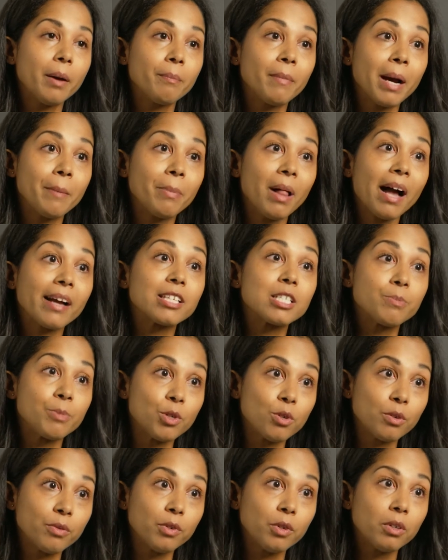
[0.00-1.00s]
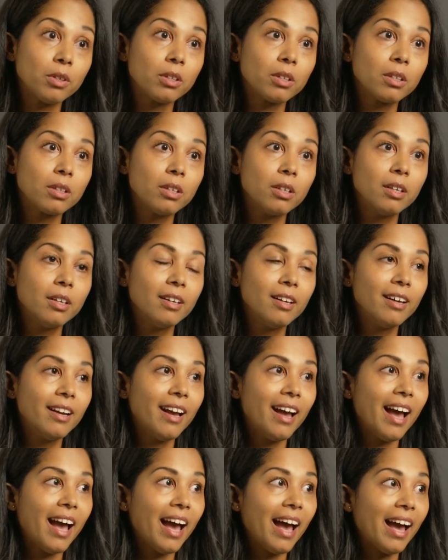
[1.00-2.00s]
and My Black is Beautiful.
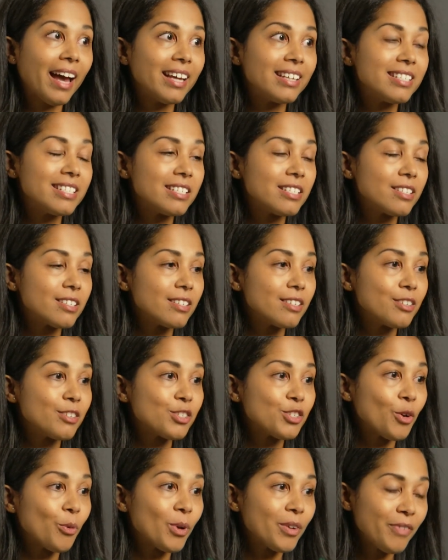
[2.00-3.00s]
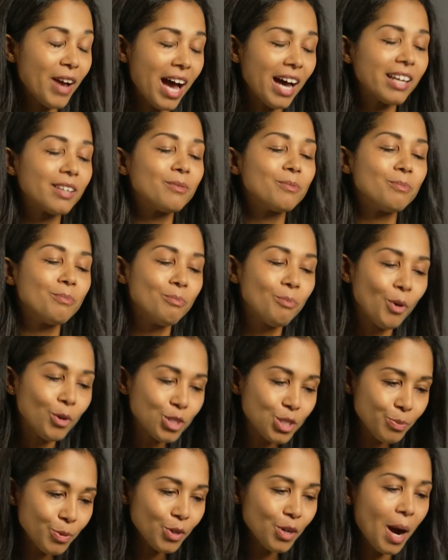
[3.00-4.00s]
And so we've had
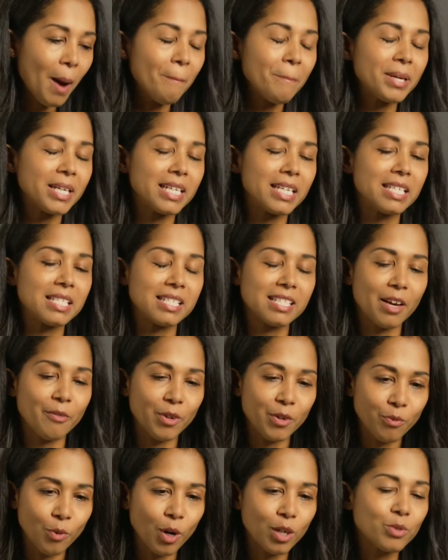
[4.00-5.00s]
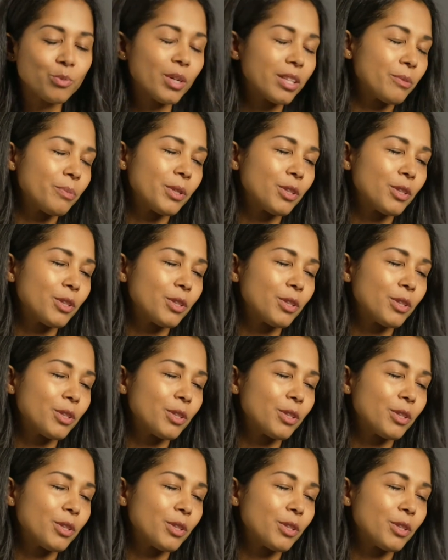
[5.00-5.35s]
multiple companies that we've worked with,